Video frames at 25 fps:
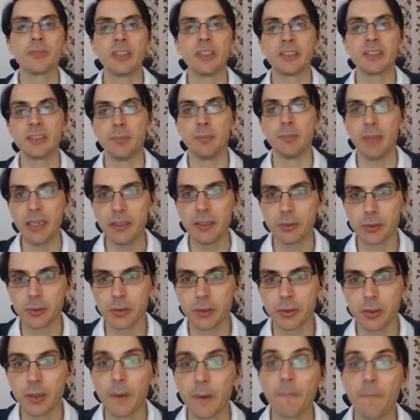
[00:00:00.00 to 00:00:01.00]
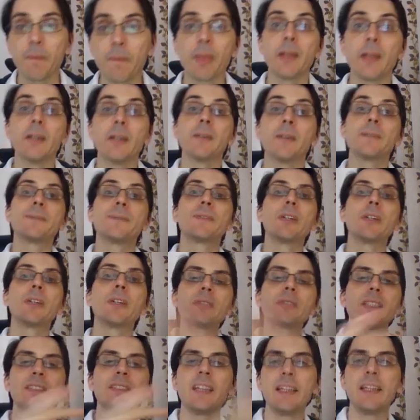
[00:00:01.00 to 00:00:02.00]
estimator from
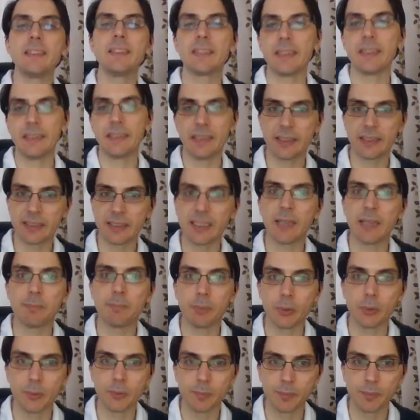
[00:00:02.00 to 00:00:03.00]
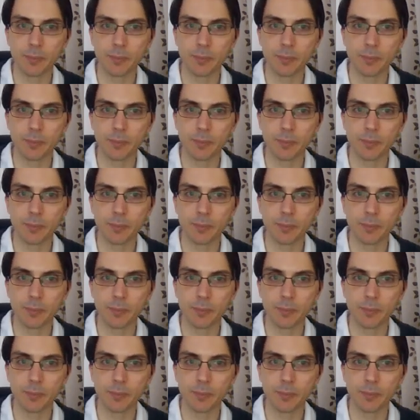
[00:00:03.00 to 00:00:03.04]
the data in the sample.